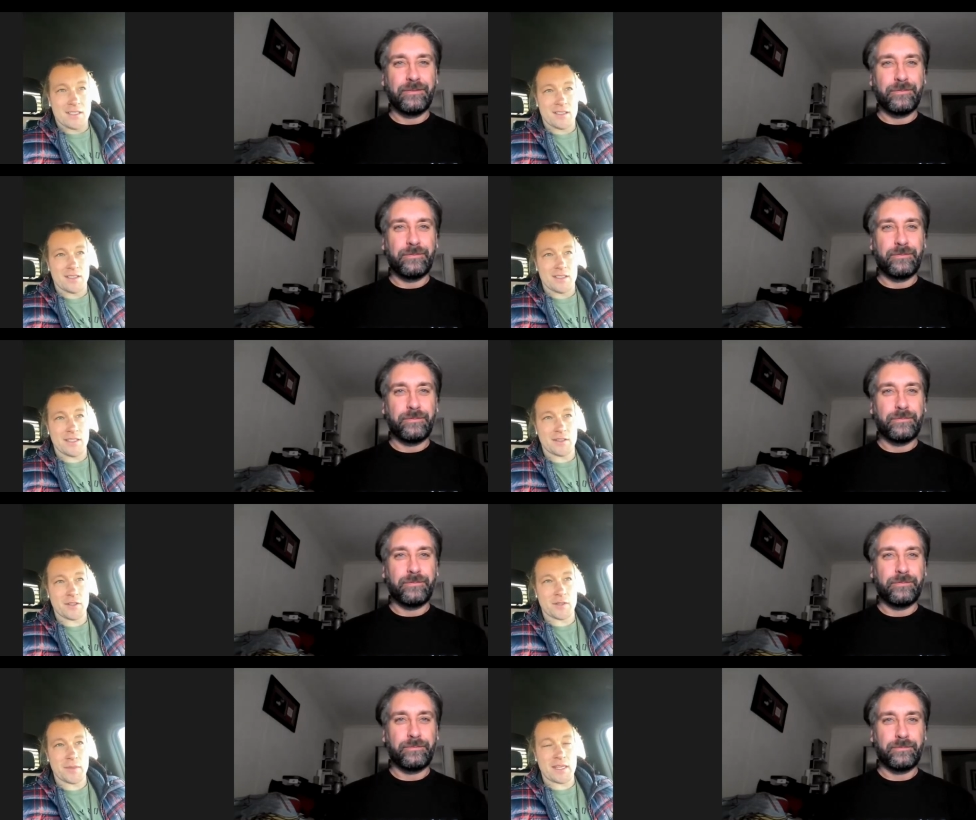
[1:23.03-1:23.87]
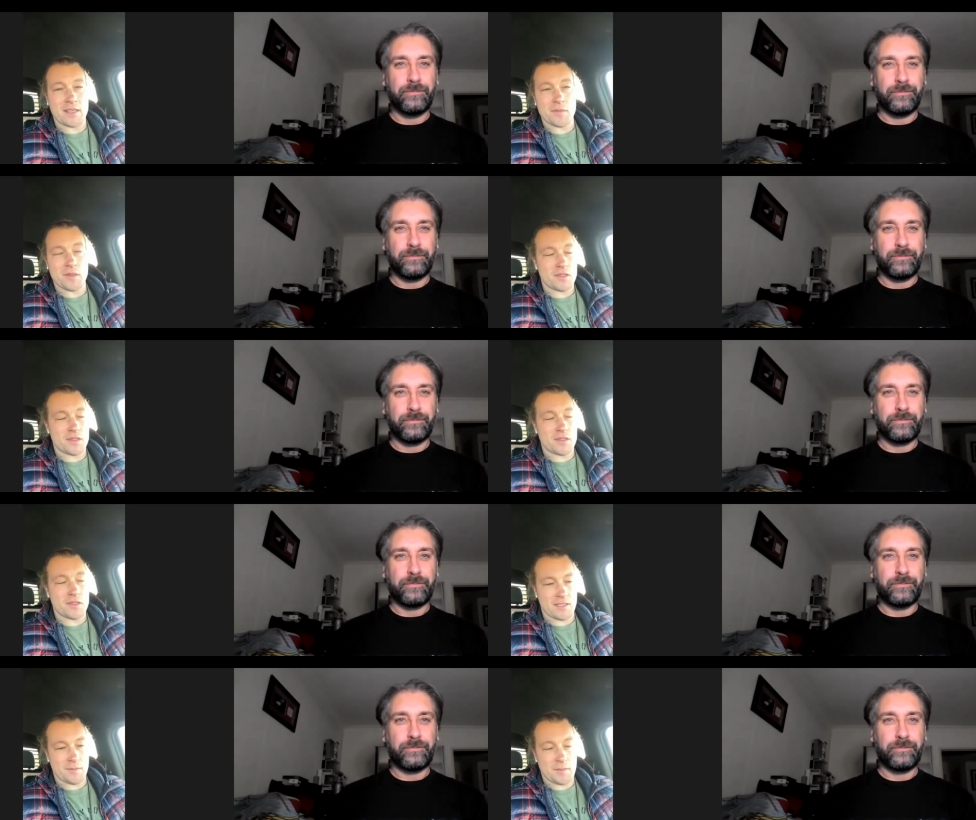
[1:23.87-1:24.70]
Speaker 1: you know you're making music
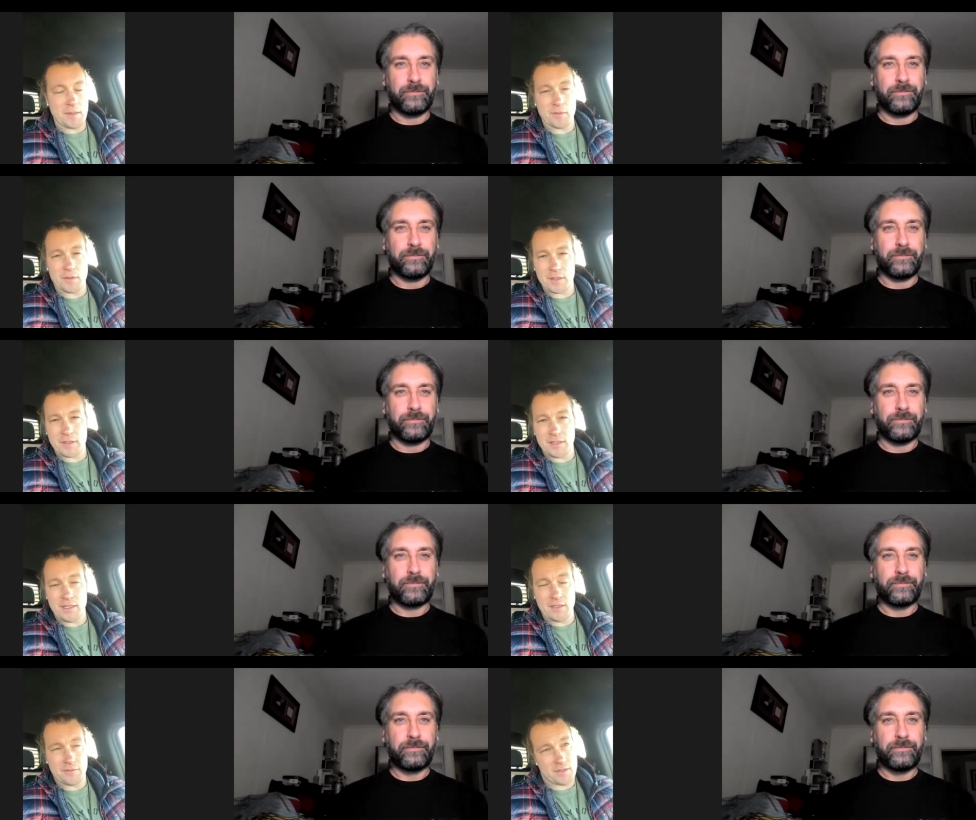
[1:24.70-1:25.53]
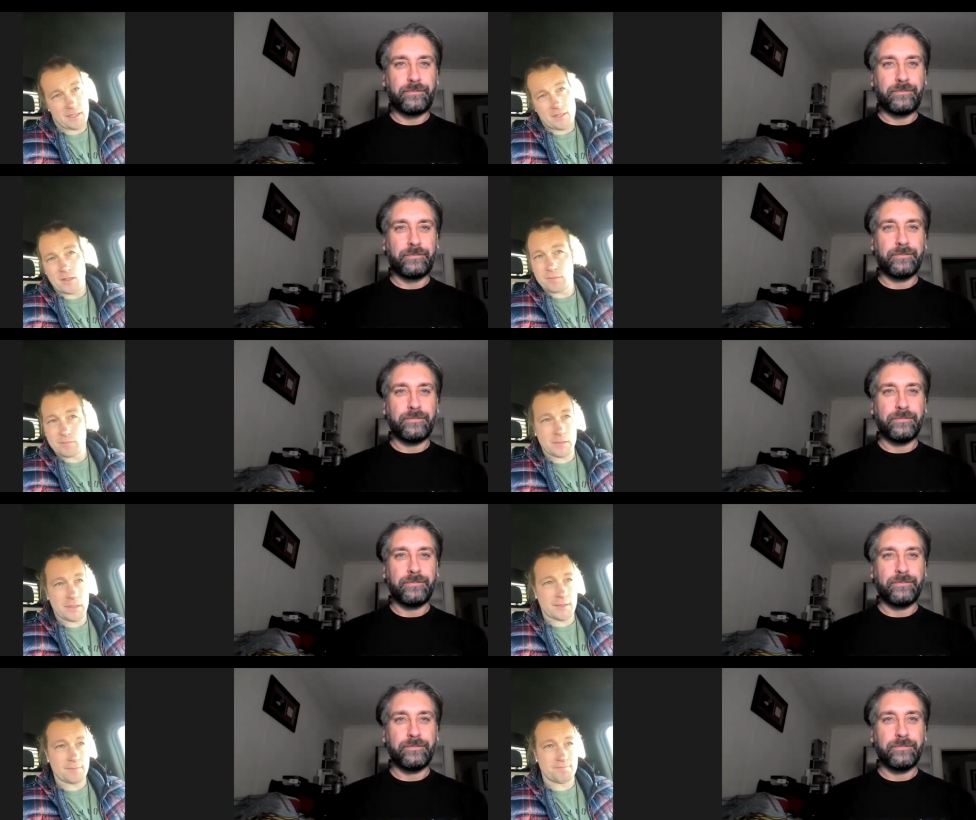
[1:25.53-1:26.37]
that uh, people are going to love and i hope
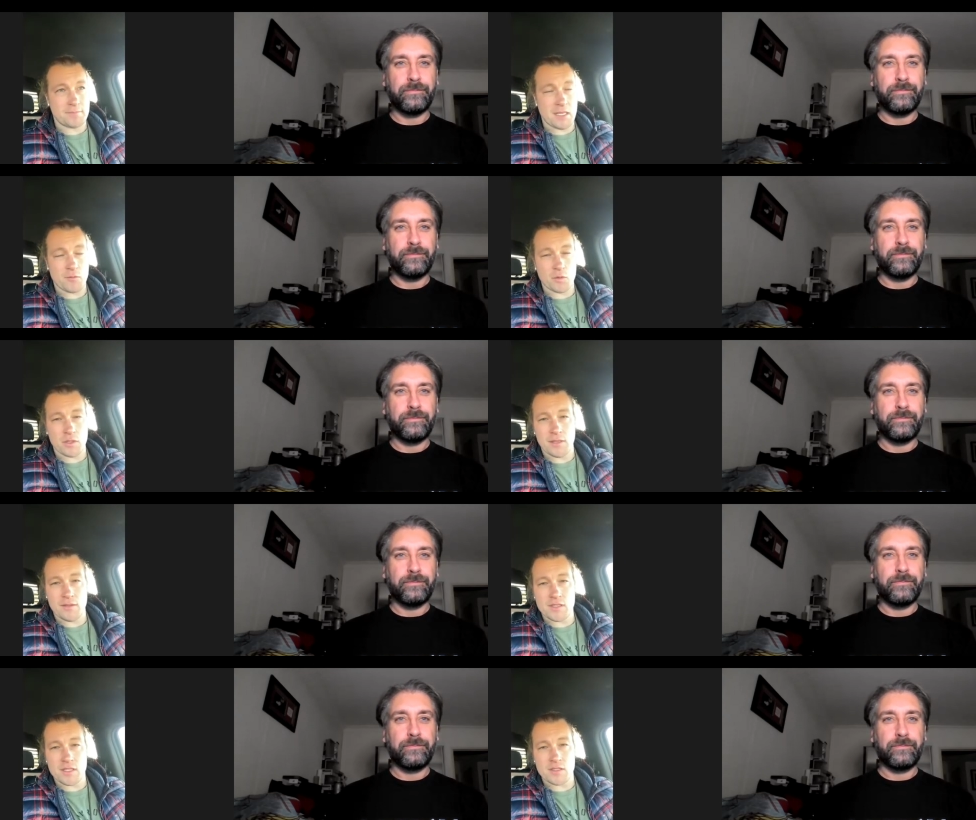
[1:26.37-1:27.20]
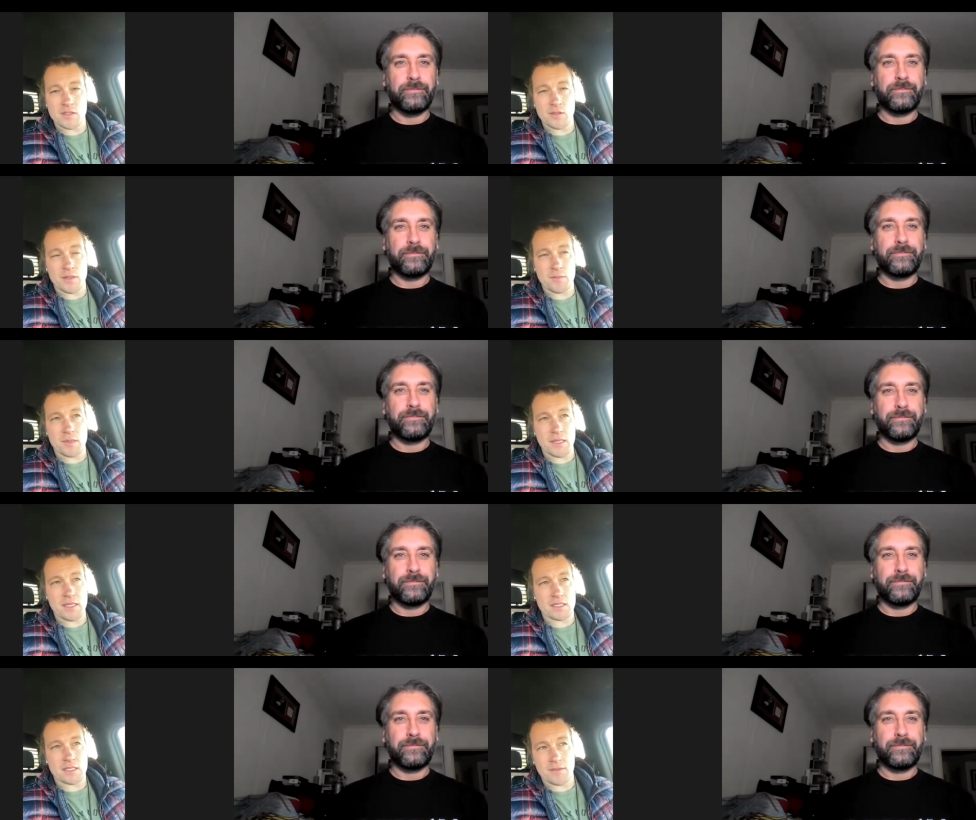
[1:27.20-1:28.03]
um, everyone loves this new ep
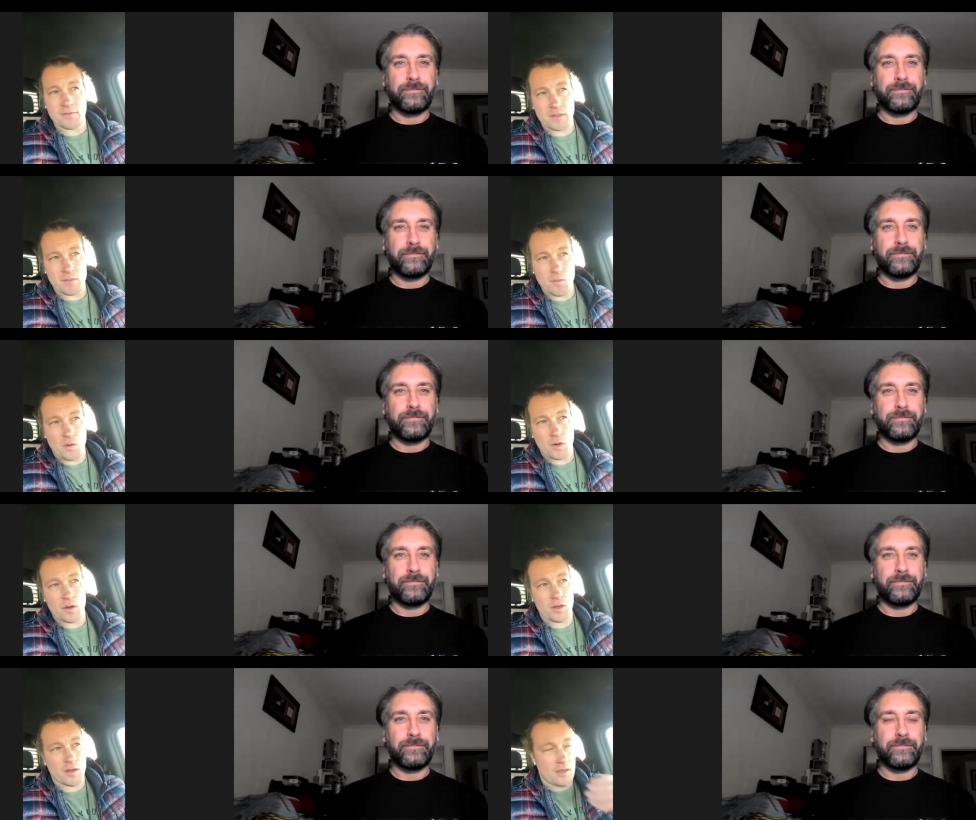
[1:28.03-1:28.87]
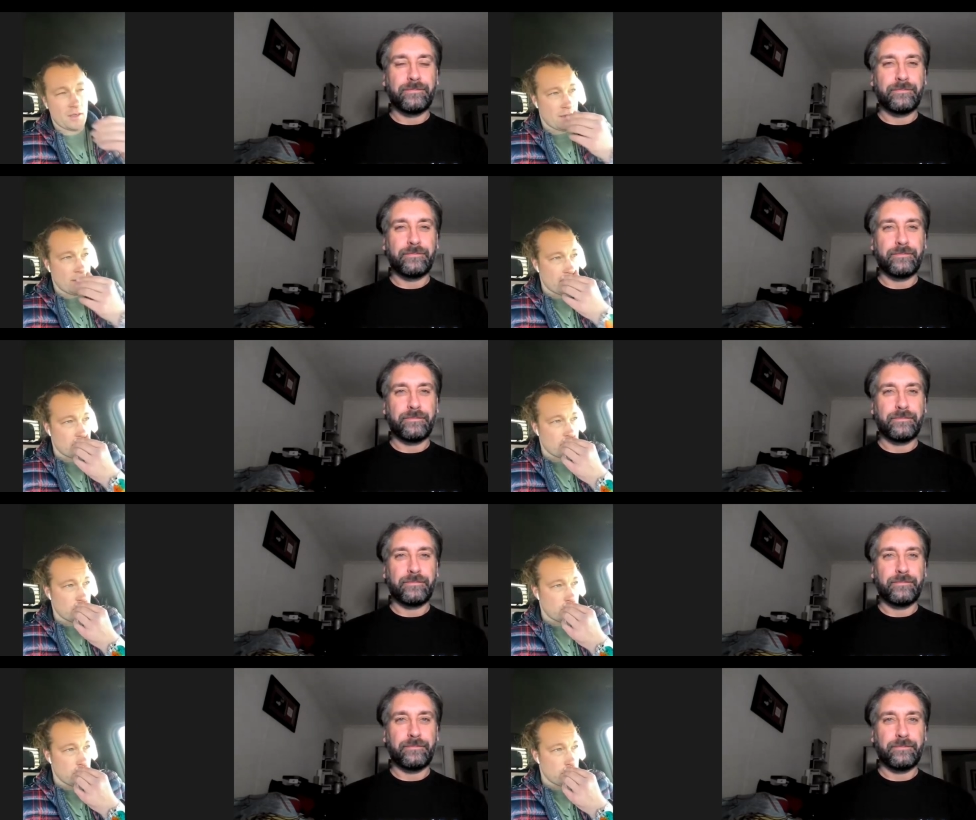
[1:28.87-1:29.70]
it's definitely more um,
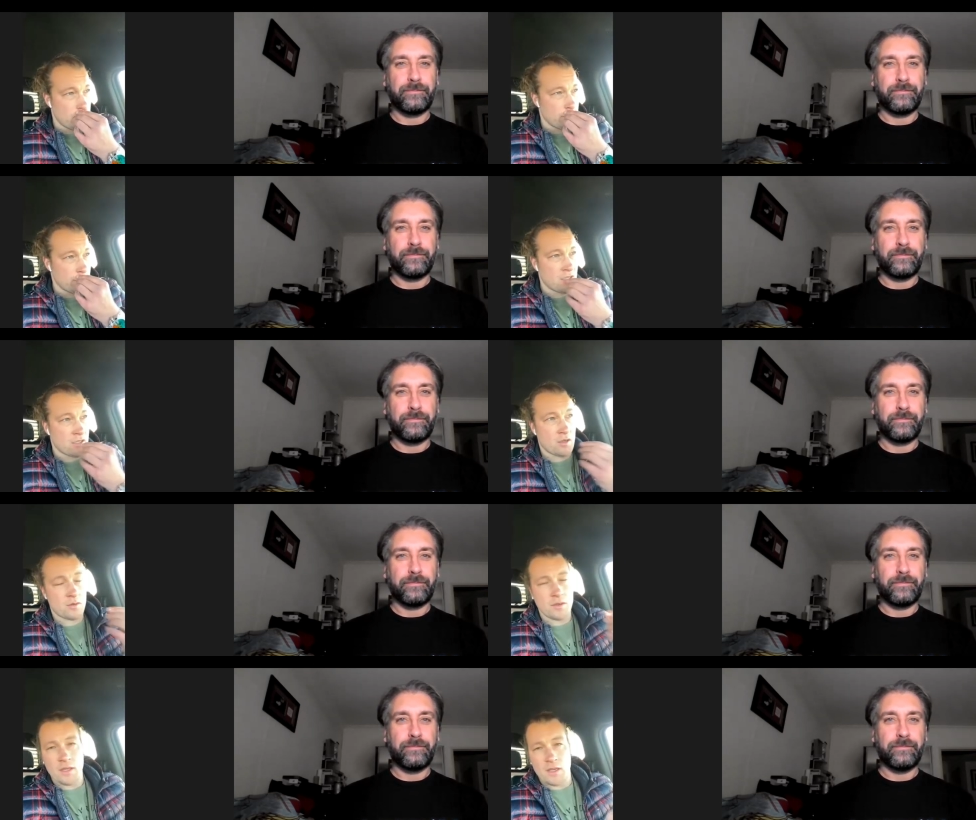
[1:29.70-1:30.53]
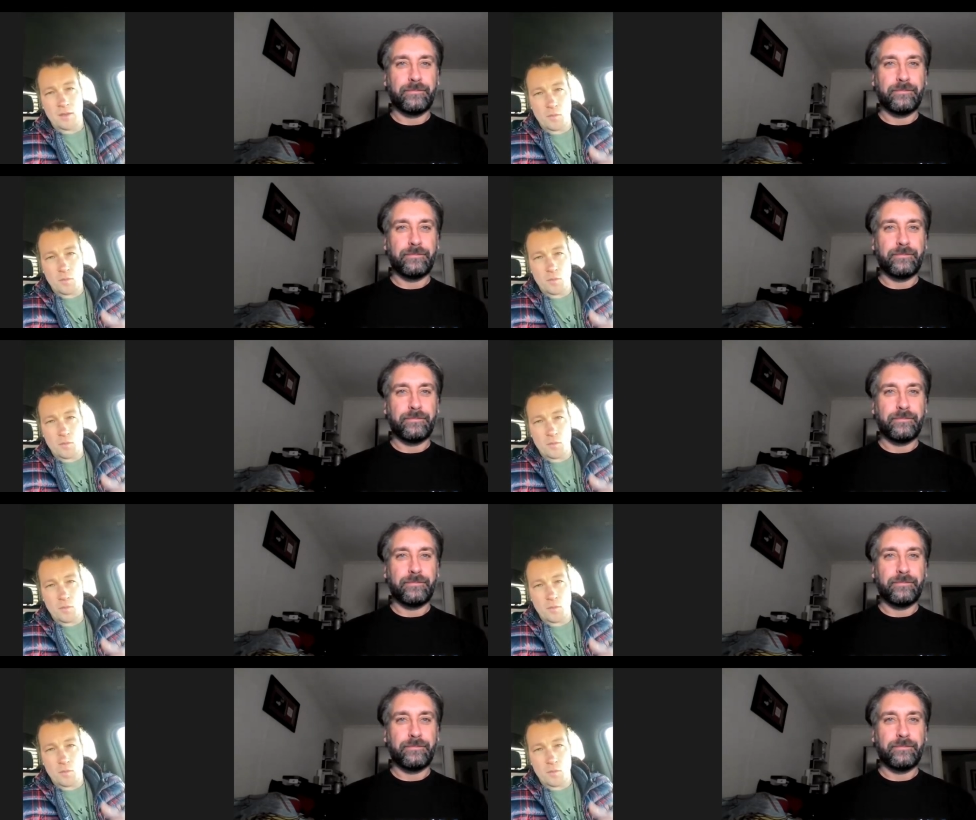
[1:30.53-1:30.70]
you know